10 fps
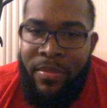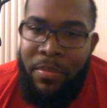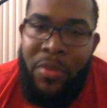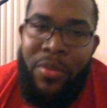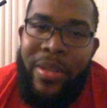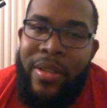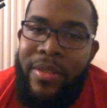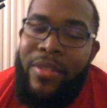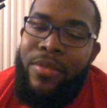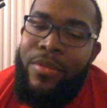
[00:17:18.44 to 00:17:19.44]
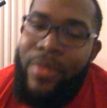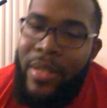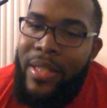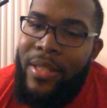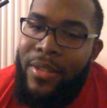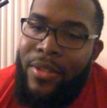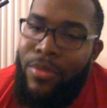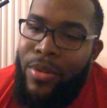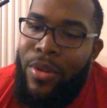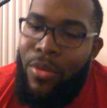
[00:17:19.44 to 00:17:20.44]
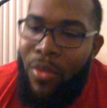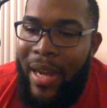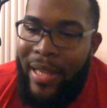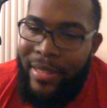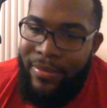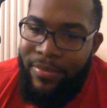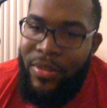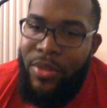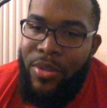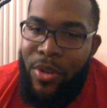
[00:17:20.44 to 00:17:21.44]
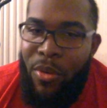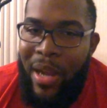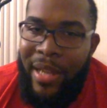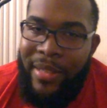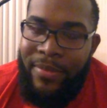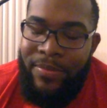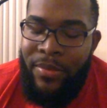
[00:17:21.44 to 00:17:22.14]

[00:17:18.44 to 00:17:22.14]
But you know why. You know why.